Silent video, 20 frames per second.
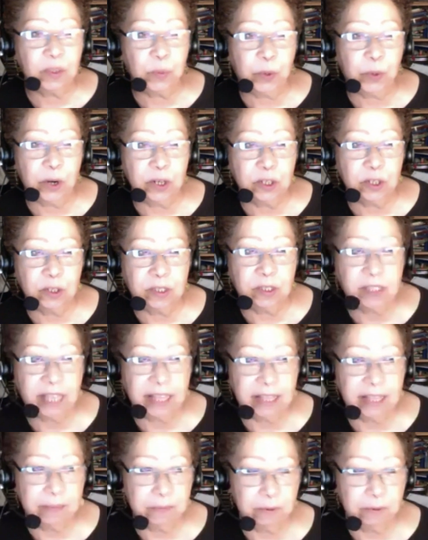word you said
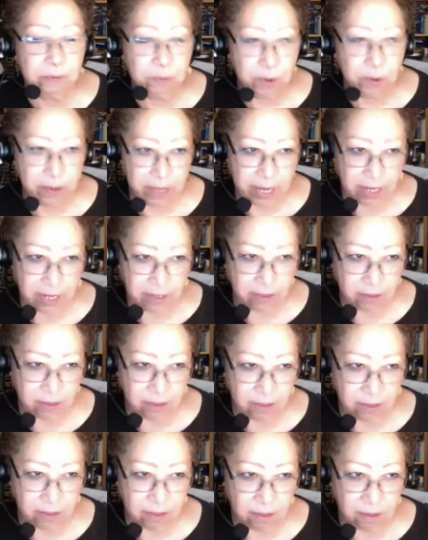that before that?
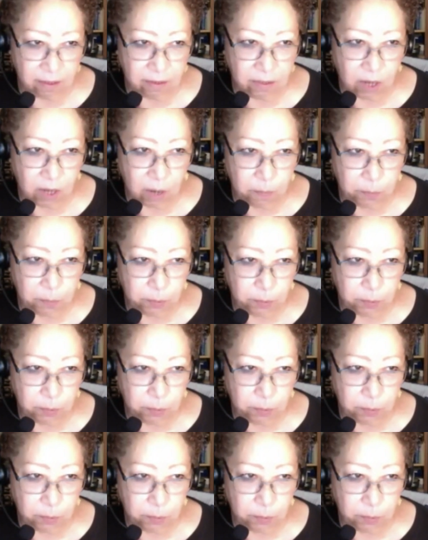Don brûlée.